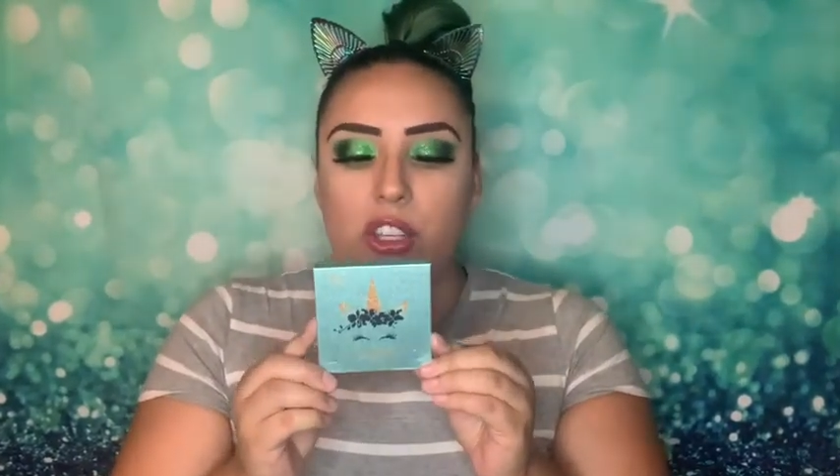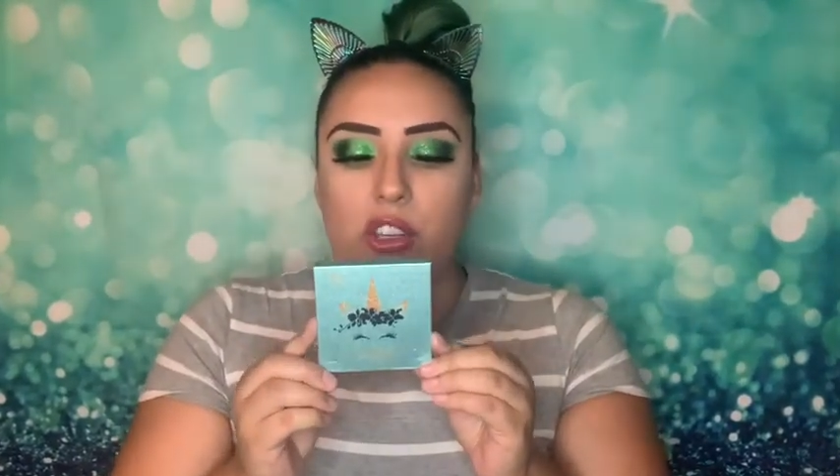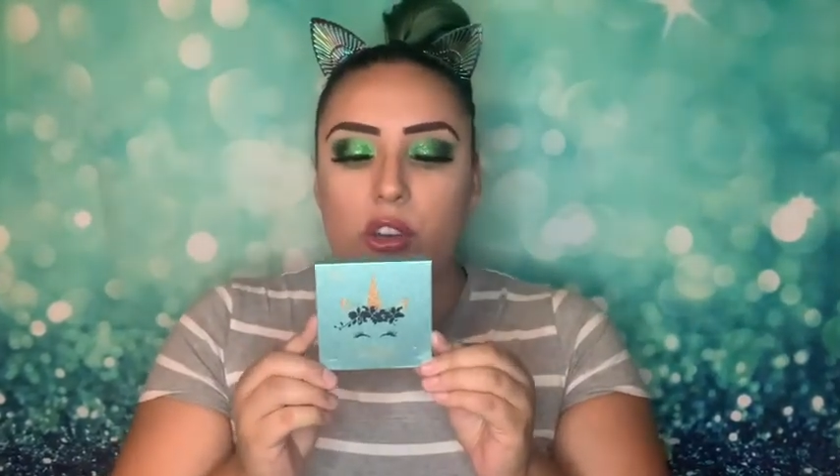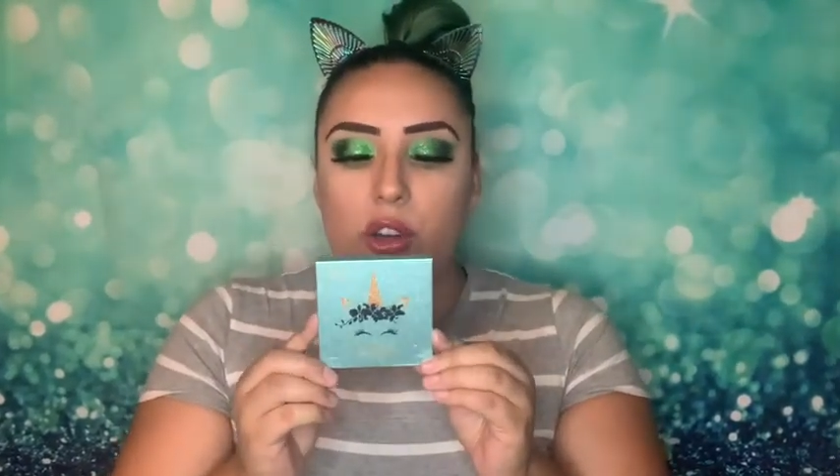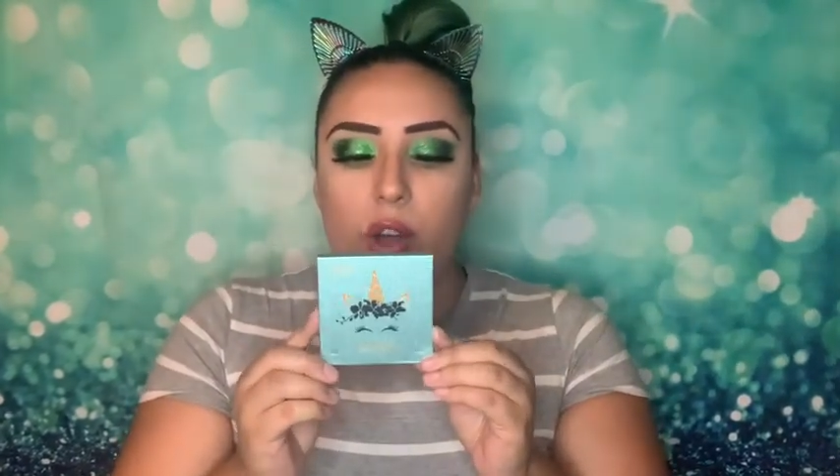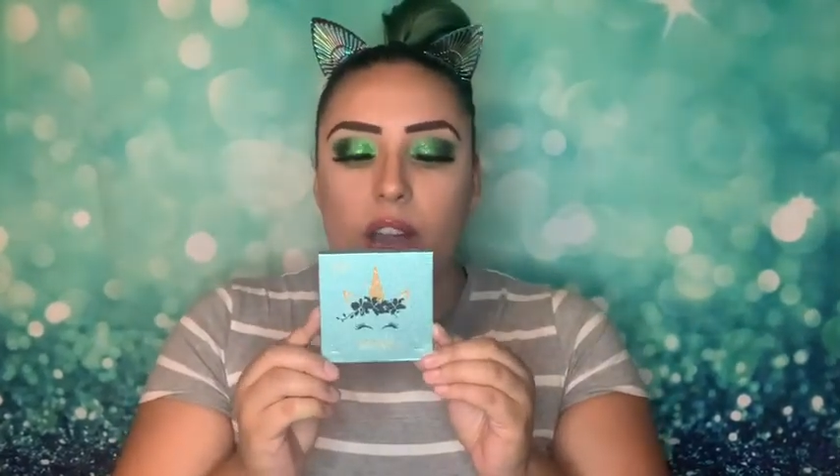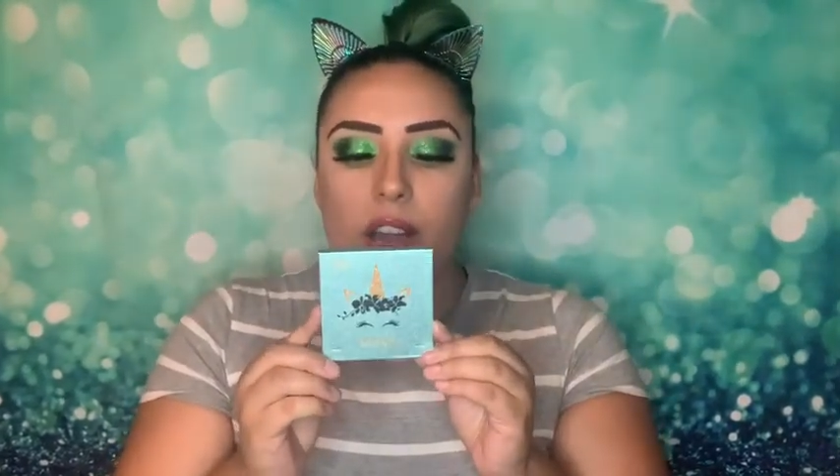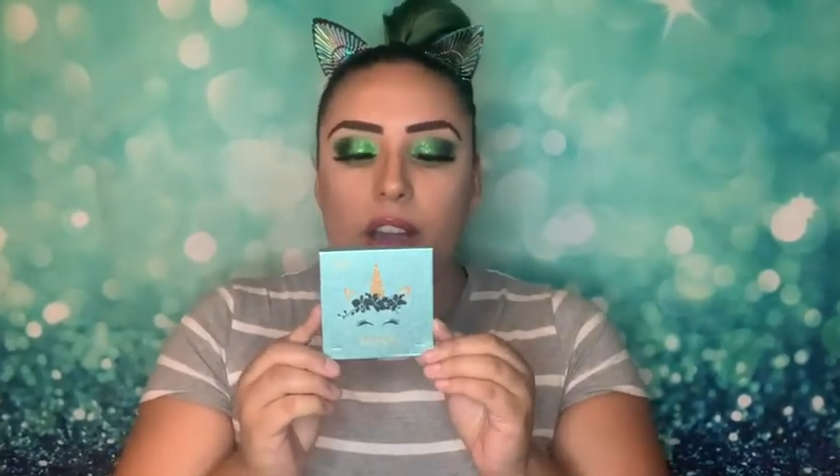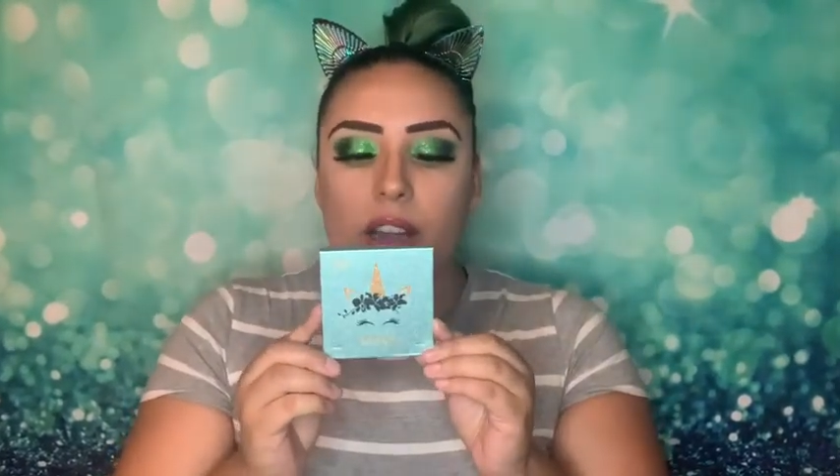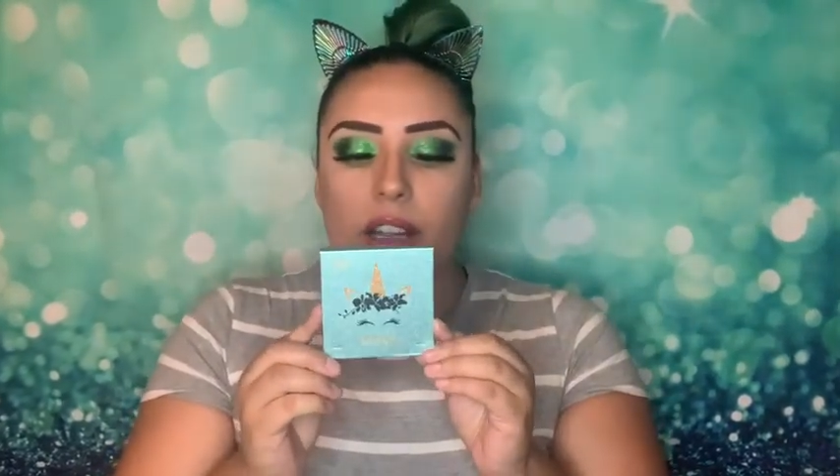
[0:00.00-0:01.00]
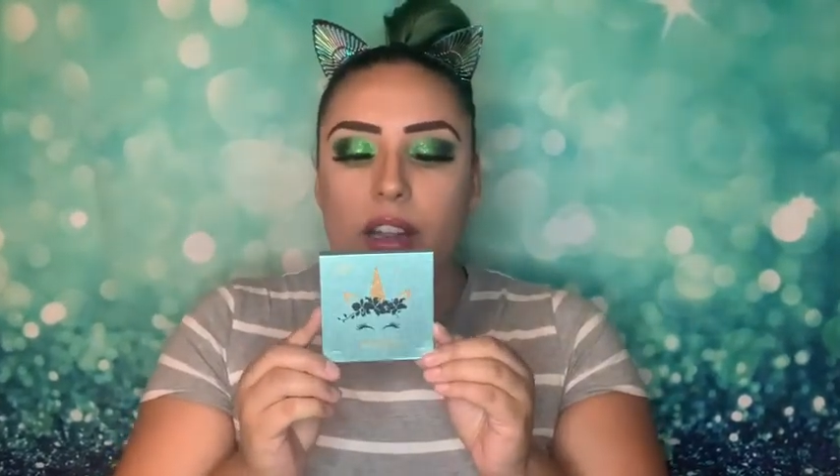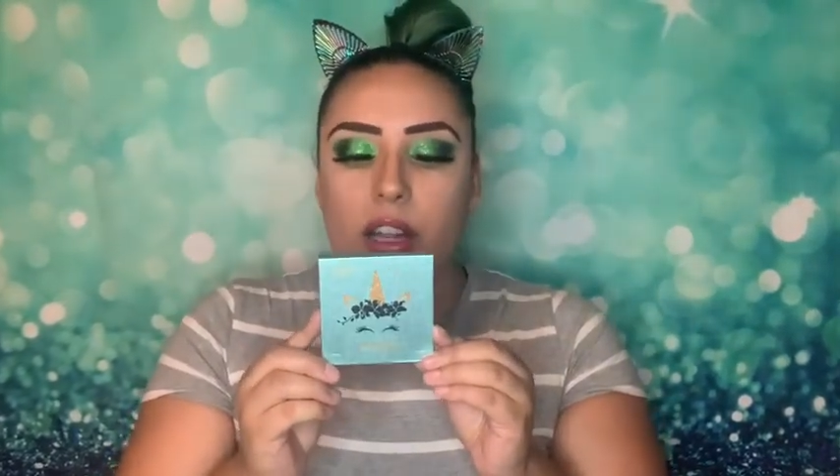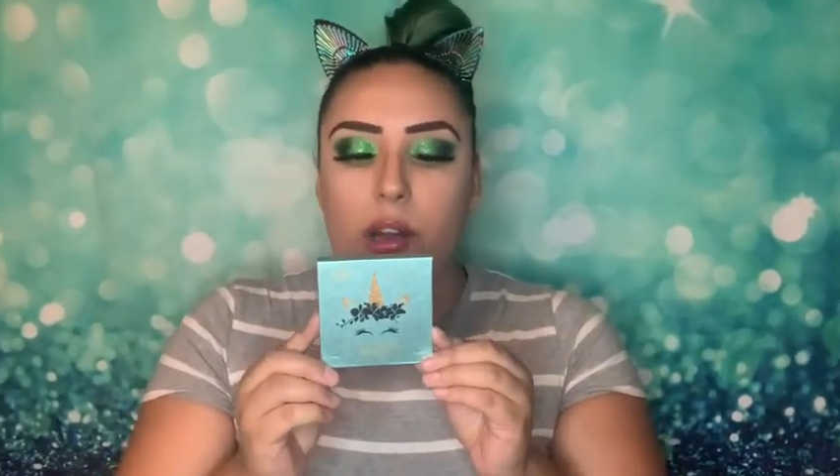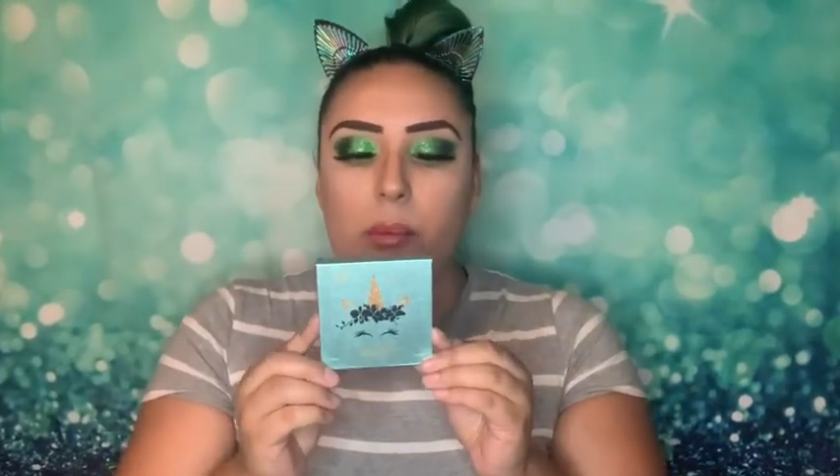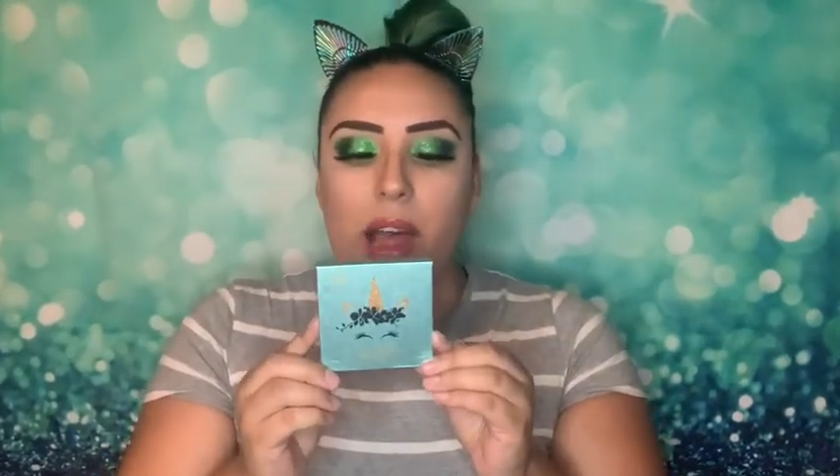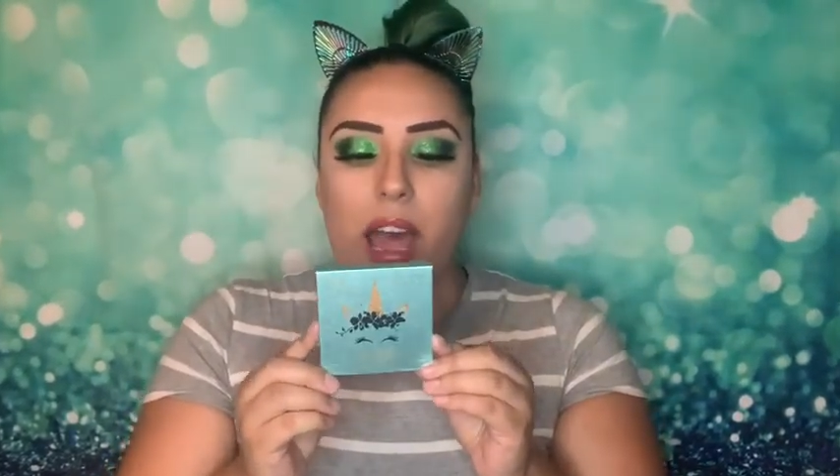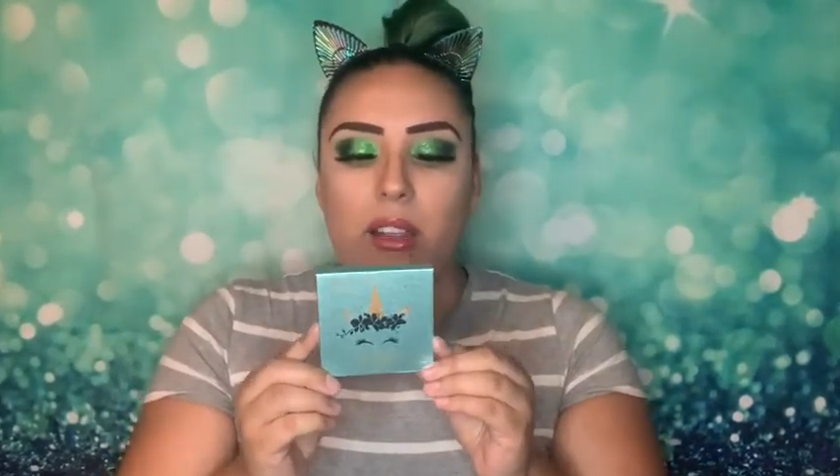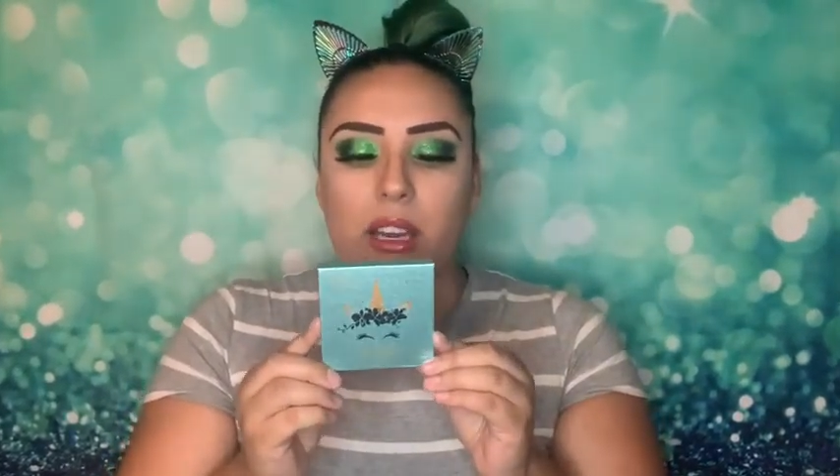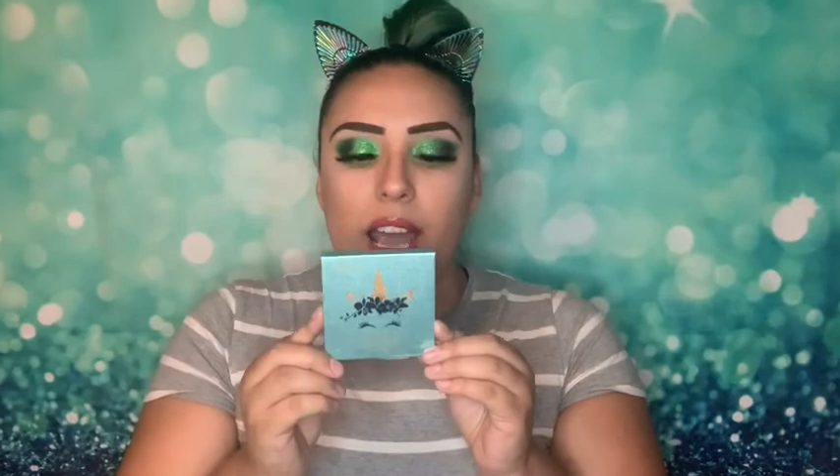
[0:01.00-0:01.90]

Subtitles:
Unicorn Glitter Palette.